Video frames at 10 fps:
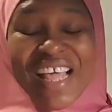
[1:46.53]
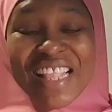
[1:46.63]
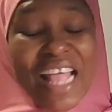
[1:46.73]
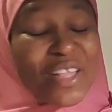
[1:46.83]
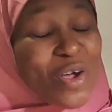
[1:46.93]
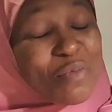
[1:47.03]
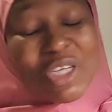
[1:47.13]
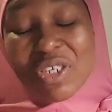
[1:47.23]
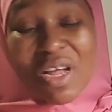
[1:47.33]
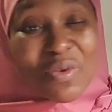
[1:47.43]
That the
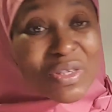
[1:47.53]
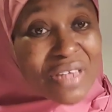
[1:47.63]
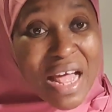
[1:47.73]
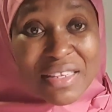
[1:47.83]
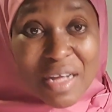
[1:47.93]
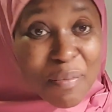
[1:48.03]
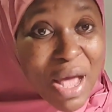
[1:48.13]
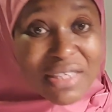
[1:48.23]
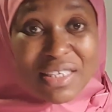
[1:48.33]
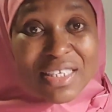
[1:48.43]
Commission has the
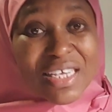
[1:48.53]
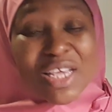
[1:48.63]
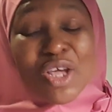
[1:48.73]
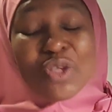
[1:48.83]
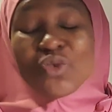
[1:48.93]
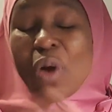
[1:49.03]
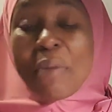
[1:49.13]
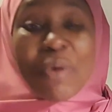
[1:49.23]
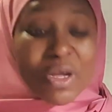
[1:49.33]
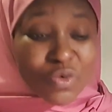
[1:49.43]
capacity to
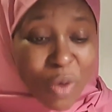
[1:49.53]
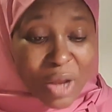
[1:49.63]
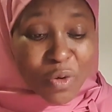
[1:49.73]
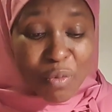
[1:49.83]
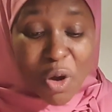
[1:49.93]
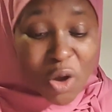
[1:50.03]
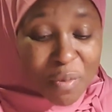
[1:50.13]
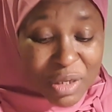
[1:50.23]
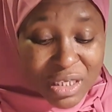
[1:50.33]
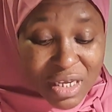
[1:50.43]
appoint one or more
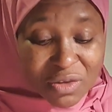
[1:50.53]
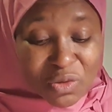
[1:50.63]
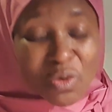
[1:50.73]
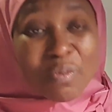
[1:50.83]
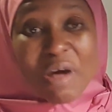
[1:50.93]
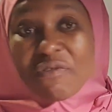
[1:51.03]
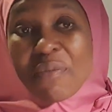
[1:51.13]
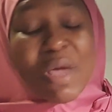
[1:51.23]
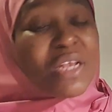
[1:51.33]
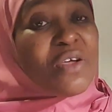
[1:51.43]
committees to
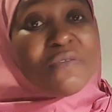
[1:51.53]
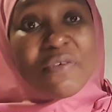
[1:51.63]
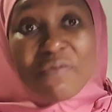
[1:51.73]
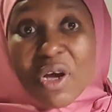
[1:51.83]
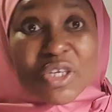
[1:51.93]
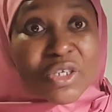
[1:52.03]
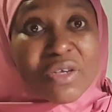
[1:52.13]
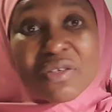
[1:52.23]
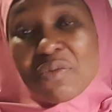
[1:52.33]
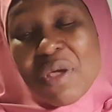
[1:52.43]
perform any of the
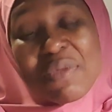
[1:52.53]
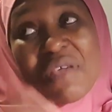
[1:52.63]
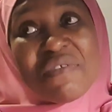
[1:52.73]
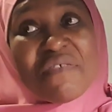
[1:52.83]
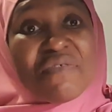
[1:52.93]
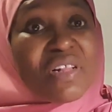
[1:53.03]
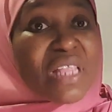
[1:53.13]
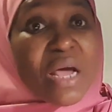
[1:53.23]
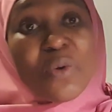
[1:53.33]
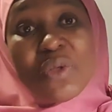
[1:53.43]
functions. So maybe if you feel
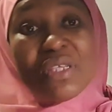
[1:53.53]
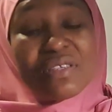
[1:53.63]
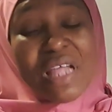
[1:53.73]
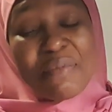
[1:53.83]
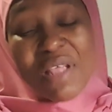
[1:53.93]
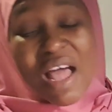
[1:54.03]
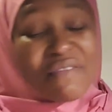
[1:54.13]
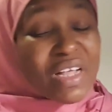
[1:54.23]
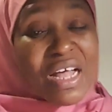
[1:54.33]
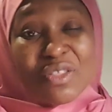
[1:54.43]
that, oh, the staff they
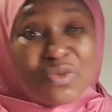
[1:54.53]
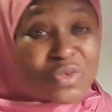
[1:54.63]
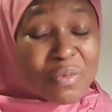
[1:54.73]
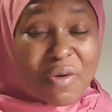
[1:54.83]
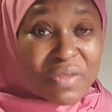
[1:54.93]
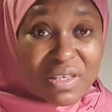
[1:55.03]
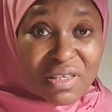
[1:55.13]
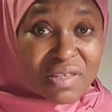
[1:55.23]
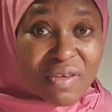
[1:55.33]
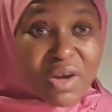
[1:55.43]
have, they can't do some of these
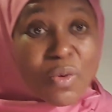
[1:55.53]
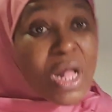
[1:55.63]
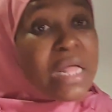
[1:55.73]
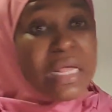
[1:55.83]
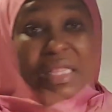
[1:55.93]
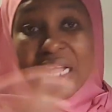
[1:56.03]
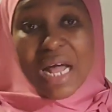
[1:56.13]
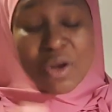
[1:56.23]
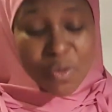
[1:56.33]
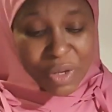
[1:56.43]
things very well, they
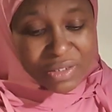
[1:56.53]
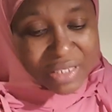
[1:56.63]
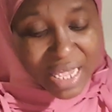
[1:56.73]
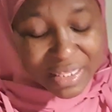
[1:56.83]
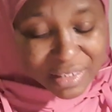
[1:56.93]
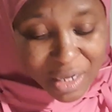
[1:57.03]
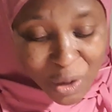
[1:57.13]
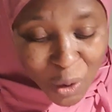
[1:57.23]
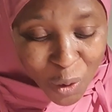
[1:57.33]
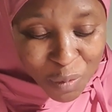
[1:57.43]
can always get a
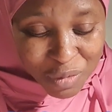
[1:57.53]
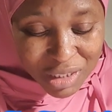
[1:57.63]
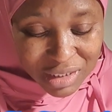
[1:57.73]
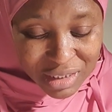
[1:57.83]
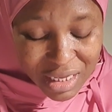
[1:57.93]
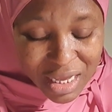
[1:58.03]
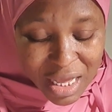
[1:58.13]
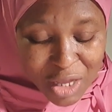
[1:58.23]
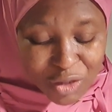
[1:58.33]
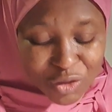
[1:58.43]
committee
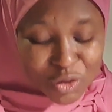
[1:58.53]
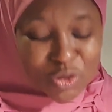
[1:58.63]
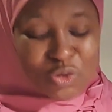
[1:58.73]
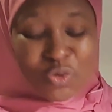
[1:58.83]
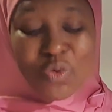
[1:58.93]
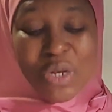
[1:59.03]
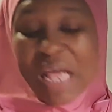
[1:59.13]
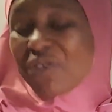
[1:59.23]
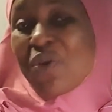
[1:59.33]
to do that.